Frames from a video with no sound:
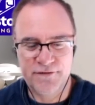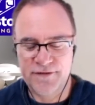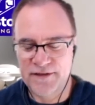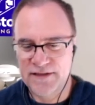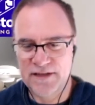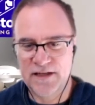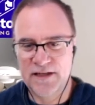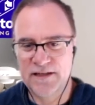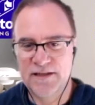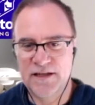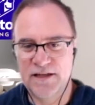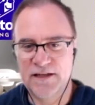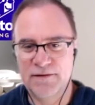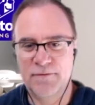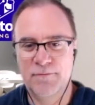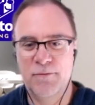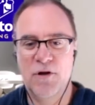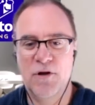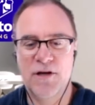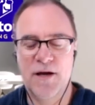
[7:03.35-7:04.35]
It's, it's going to
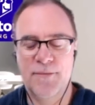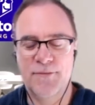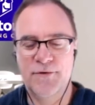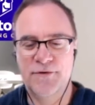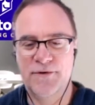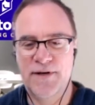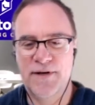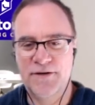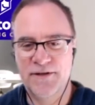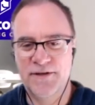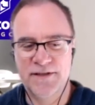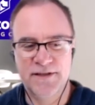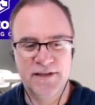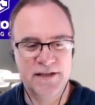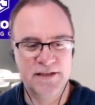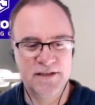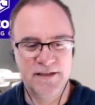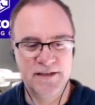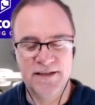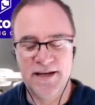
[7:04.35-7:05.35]
block up your arteries and
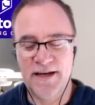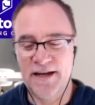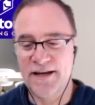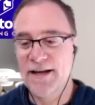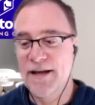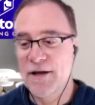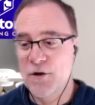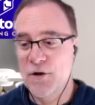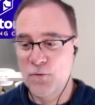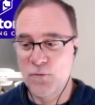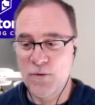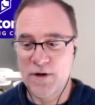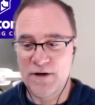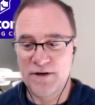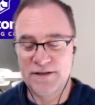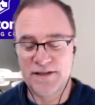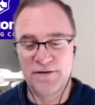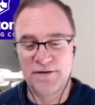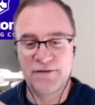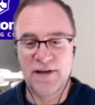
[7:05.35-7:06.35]
things like that. Yeah.
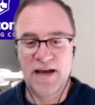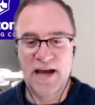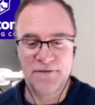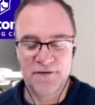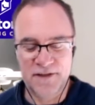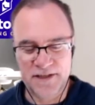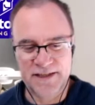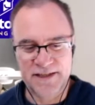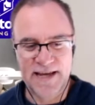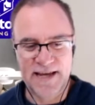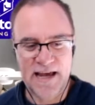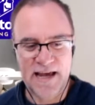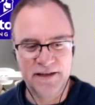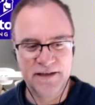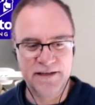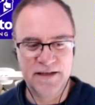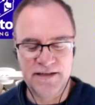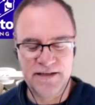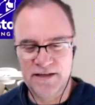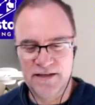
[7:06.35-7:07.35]
Whereas if you have a
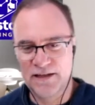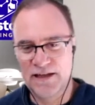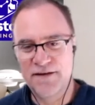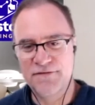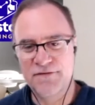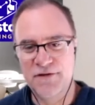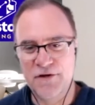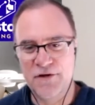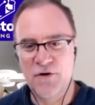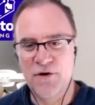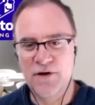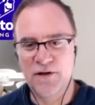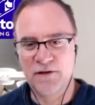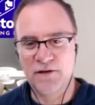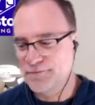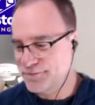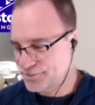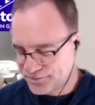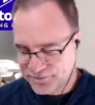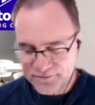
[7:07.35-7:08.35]
salad and you leave the
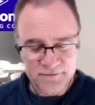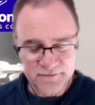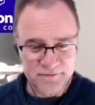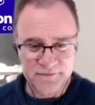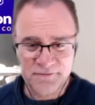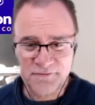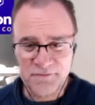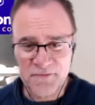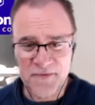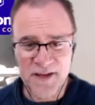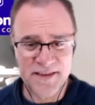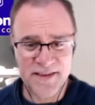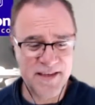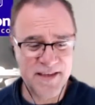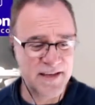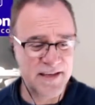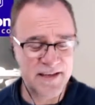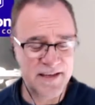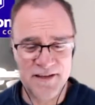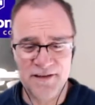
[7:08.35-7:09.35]
oil,
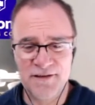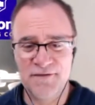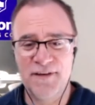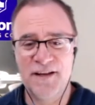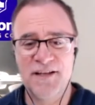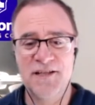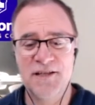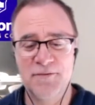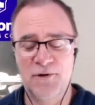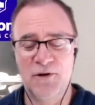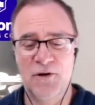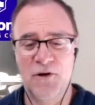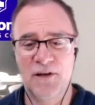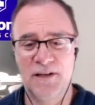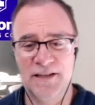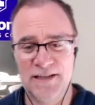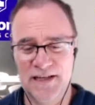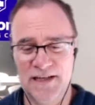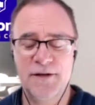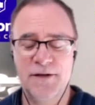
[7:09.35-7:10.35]
the, the vegetable oil
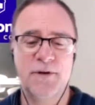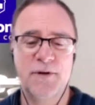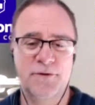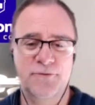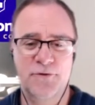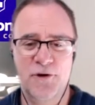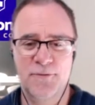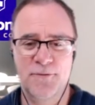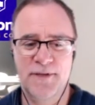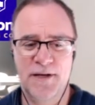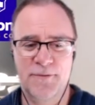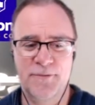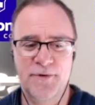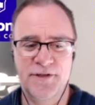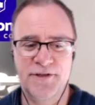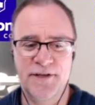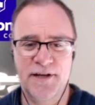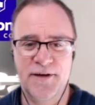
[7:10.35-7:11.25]
is liquid at room temperature.